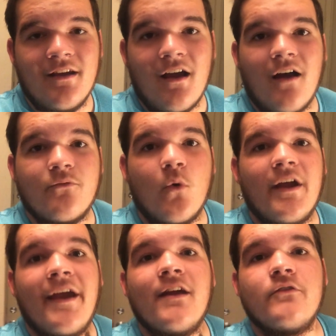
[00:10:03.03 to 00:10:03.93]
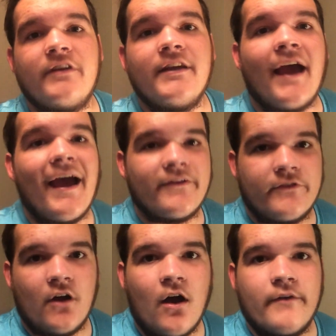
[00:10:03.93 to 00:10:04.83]
of what AOT has
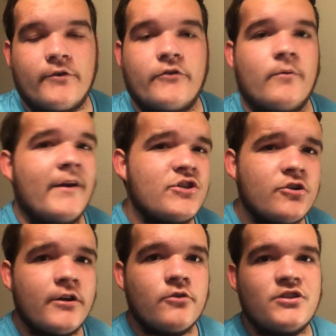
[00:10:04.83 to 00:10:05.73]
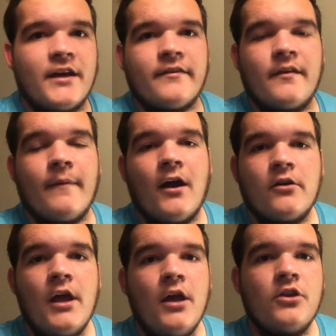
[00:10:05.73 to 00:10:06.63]
to offer. So make sure to go check them
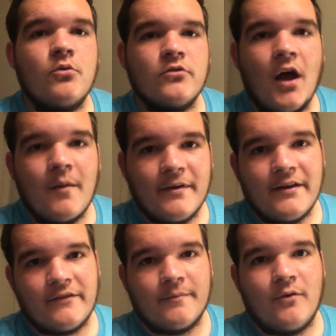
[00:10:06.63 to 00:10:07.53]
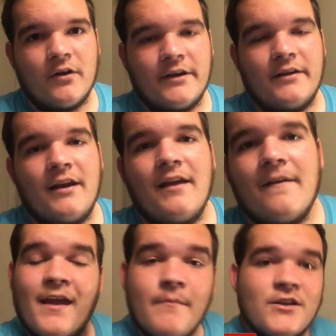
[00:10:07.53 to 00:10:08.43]
out. You will not be disappointed.
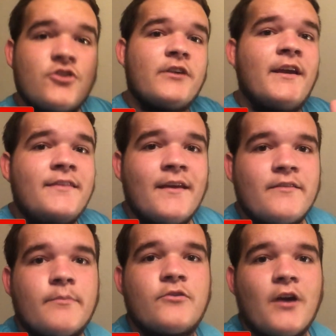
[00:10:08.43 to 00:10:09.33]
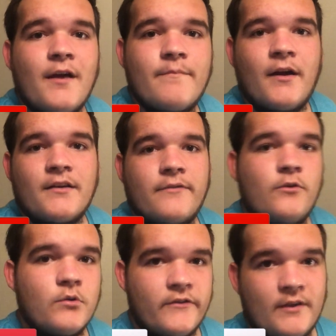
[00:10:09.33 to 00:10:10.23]
And make sure to hit that subscribe button if
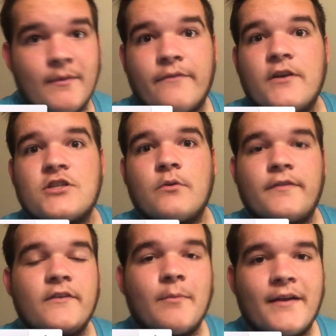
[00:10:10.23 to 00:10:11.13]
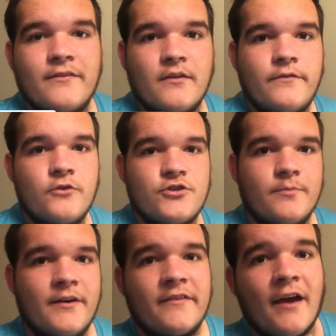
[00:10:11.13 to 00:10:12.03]
you want to see me fishing with these baits in the future,
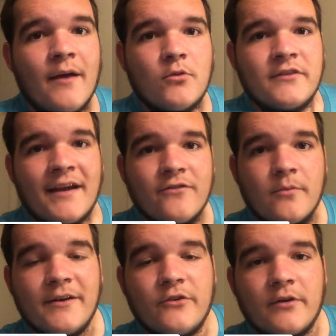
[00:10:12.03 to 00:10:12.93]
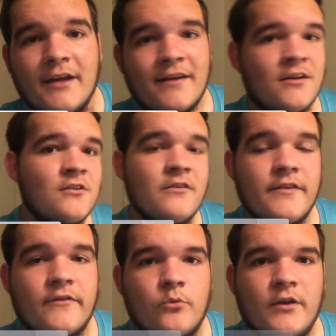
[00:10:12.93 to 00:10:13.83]
because I will definitely be doing that not only
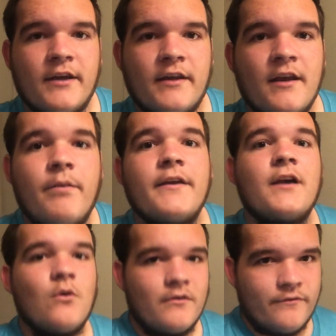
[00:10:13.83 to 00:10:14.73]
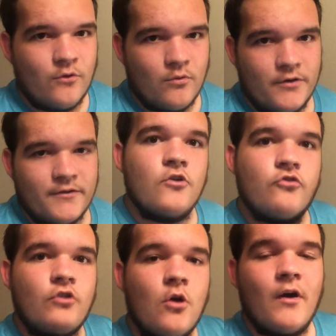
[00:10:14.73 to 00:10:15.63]
this weekend, but going forward.
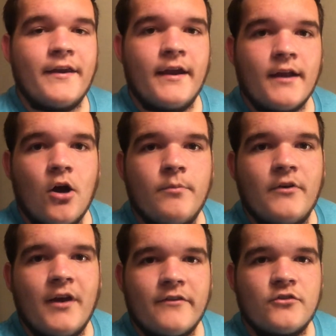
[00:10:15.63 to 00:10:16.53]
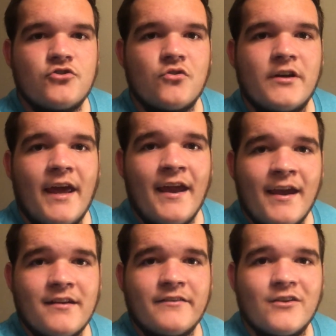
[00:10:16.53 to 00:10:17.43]
So again, I hope you guys enjoyed,
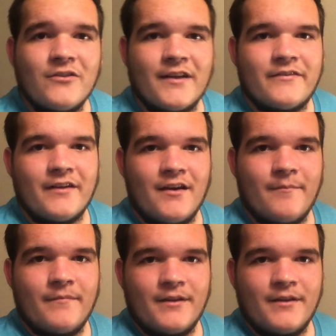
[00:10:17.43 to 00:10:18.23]
and until next time,